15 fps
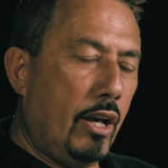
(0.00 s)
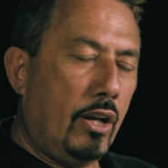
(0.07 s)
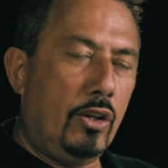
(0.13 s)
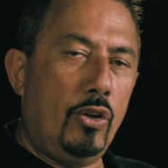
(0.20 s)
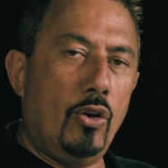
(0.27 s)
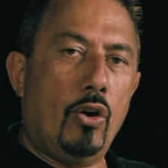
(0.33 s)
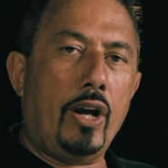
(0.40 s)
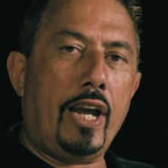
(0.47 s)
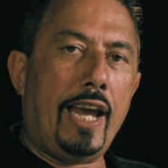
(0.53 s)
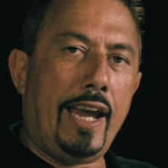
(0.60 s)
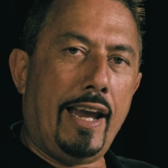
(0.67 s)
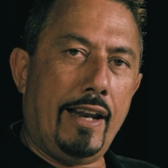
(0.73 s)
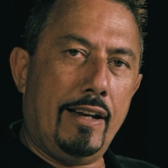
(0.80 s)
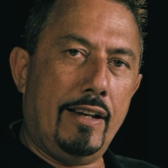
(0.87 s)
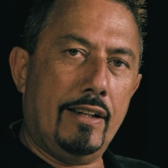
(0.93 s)
your
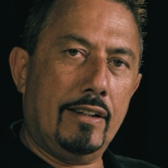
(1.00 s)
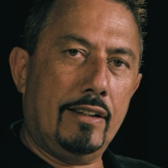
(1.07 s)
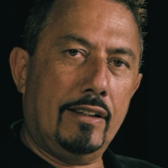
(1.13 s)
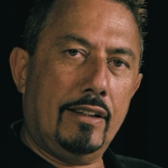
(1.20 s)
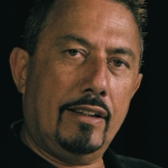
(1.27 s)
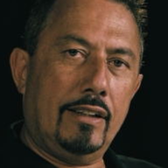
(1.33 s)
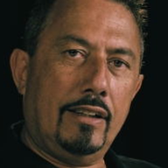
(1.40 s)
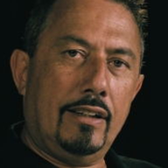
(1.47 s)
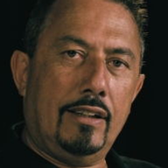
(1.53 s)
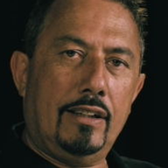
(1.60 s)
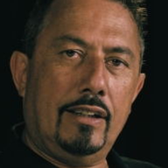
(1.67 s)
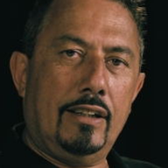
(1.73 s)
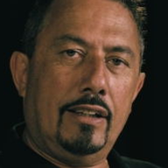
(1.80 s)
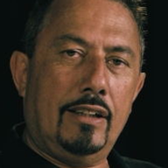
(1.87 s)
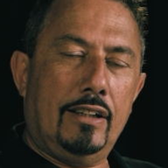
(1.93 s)
head
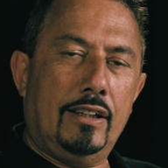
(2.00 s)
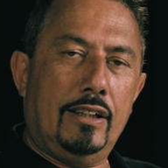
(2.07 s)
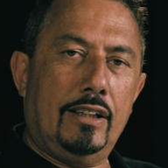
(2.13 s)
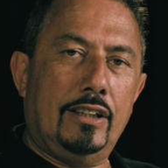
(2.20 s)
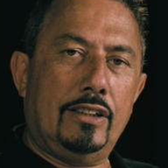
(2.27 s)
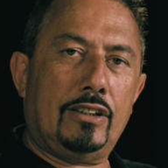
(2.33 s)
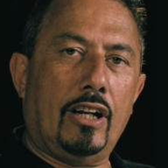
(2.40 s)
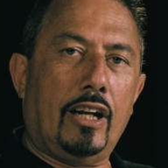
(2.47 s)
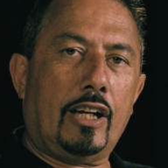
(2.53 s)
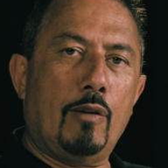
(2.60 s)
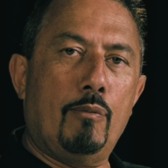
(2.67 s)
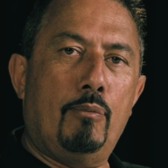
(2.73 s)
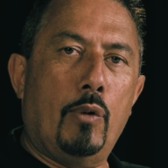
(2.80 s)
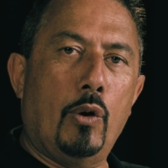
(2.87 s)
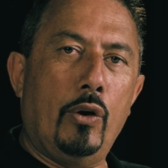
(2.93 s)
is like a
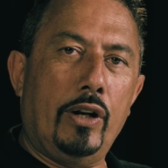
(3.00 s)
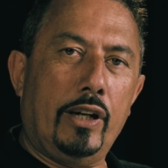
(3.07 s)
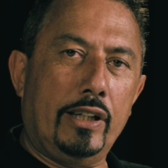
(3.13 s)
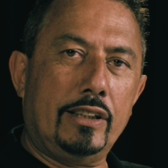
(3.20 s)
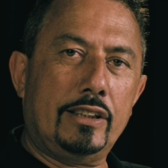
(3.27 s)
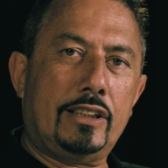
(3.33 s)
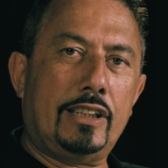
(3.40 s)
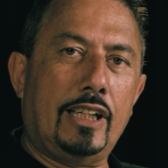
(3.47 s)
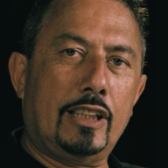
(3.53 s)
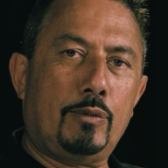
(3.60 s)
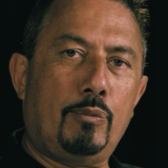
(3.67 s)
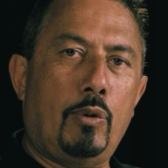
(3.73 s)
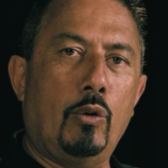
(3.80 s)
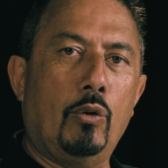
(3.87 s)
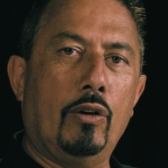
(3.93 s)
boiling
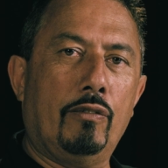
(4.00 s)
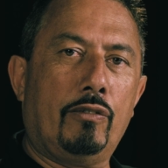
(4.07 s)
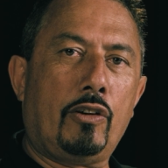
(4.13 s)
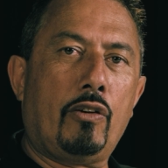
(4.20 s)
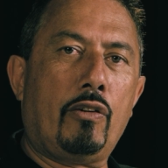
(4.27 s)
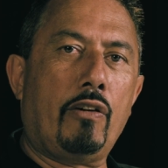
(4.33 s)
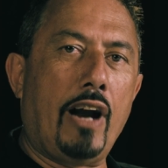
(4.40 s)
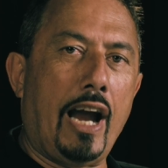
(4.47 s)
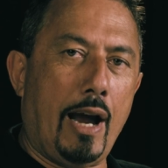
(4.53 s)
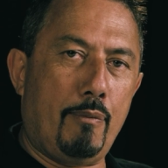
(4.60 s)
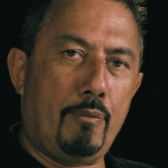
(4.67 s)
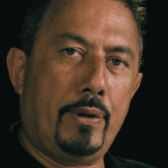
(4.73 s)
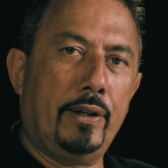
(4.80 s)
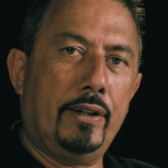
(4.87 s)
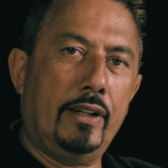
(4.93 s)
cesspool of
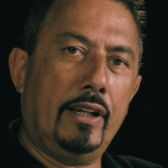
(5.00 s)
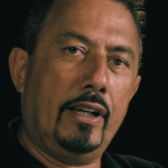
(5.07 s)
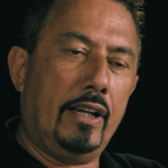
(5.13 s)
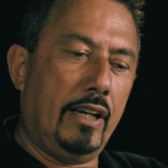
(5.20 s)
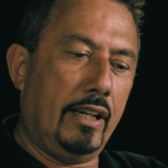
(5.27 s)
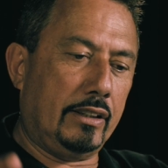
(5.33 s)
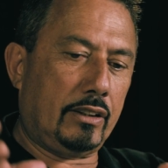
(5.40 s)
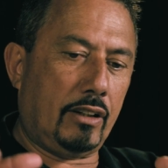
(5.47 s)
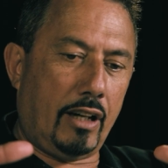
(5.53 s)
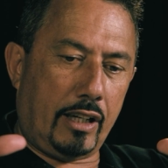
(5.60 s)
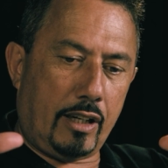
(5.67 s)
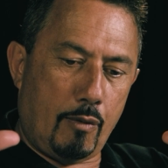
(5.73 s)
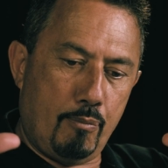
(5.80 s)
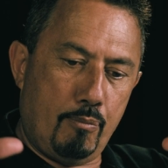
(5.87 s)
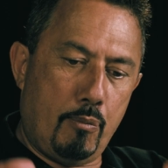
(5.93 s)
crap. It's
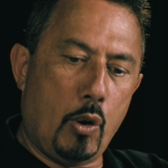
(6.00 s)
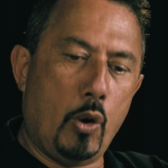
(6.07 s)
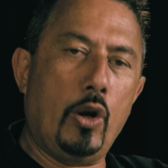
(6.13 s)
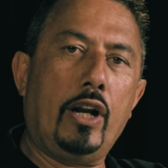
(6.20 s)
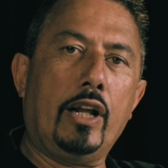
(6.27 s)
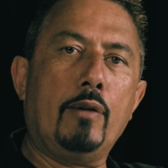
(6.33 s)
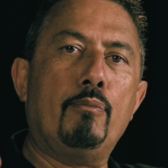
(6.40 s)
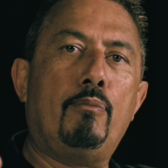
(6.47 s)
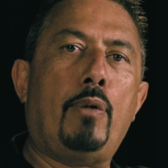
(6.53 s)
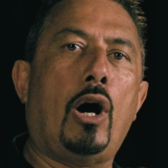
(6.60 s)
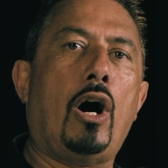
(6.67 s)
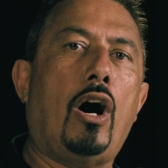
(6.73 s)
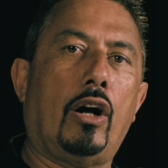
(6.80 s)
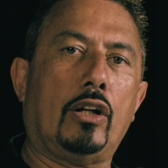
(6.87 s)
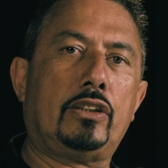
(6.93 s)
like a boiling
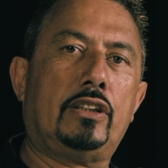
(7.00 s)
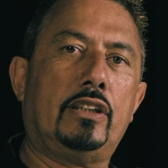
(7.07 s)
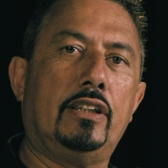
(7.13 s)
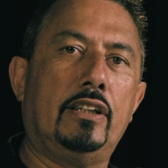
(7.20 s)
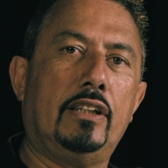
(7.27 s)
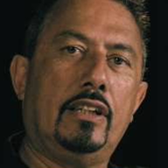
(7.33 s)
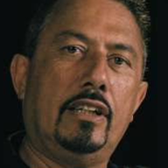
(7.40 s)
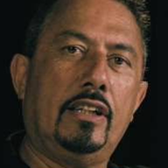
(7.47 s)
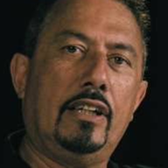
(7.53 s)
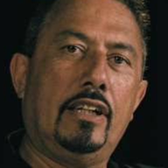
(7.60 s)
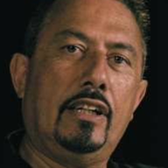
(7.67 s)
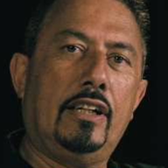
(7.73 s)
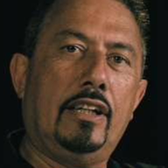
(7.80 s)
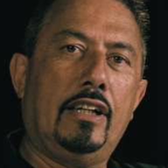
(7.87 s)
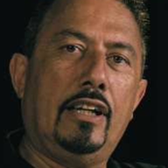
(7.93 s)
pot,
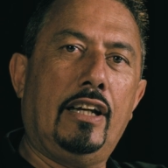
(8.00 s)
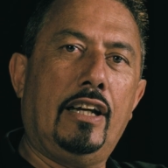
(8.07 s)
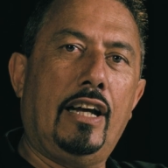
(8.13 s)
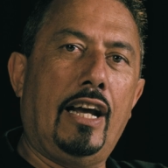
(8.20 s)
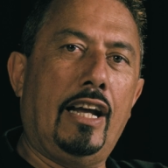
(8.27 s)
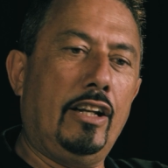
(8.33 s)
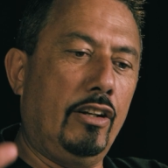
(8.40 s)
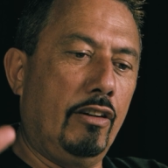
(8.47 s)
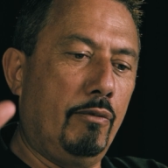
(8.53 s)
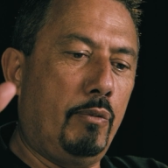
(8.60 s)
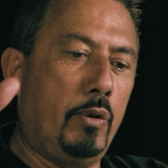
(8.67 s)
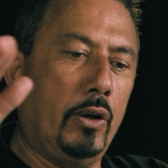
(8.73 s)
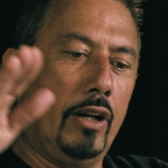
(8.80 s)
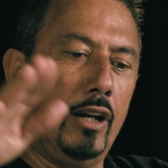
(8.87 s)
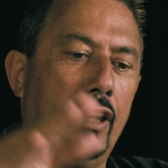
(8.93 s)
and you've
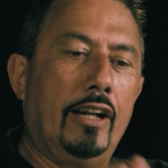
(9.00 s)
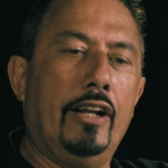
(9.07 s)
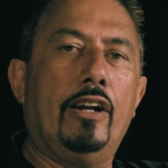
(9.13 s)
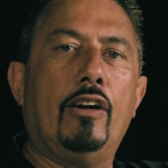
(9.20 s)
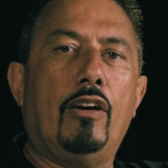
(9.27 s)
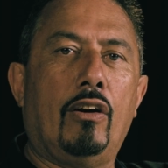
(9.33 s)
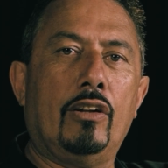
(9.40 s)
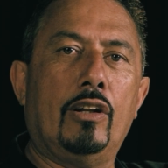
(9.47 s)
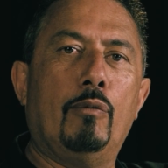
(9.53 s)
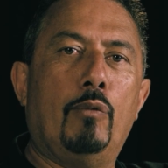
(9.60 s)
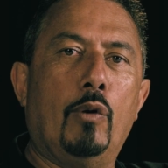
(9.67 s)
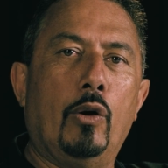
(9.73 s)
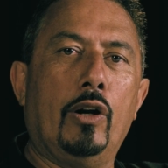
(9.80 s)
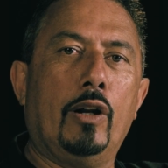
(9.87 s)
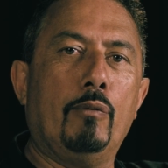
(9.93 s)
put a lid on the
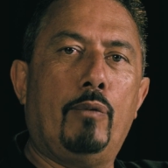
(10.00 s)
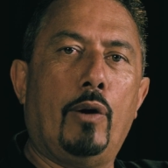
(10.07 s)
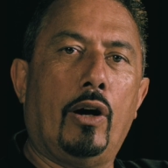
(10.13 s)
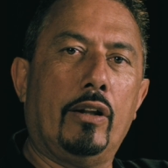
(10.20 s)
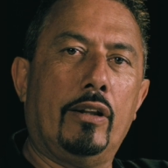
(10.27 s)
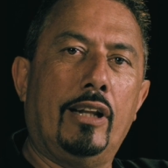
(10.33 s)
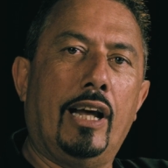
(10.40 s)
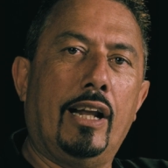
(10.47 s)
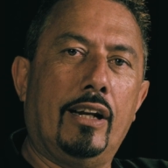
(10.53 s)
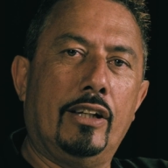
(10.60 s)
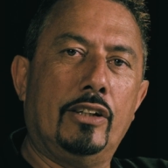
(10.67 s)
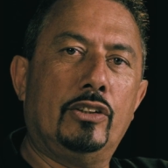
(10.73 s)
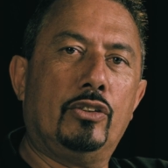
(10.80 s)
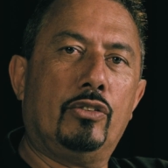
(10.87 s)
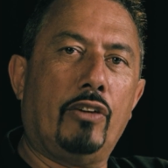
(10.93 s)
boiling pot, and that
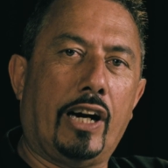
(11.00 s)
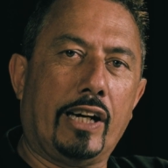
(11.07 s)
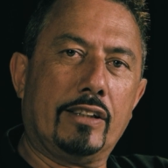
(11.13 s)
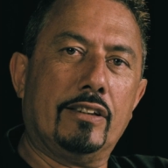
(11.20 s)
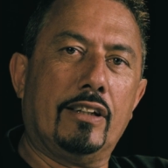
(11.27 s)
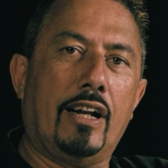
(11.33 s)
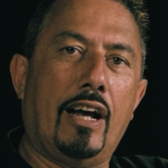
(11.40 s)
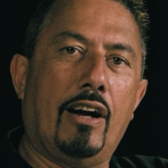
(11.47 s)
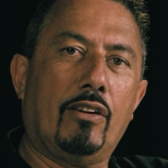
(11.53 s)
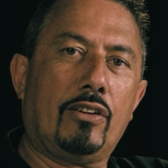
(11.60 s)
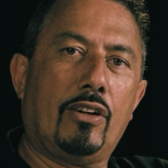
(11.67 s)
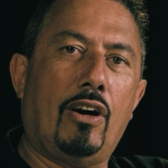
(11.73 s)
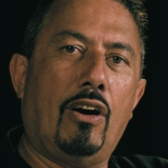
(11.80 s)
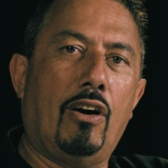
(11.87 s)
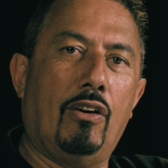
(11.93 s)
lid's drugs and
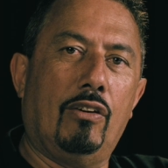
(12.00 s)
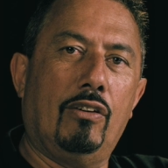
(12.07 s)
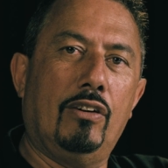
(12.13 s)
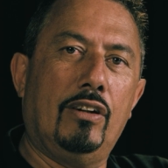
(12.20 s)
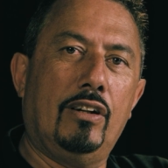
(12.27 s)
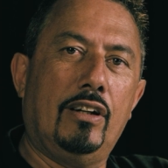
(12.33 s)
alcohol.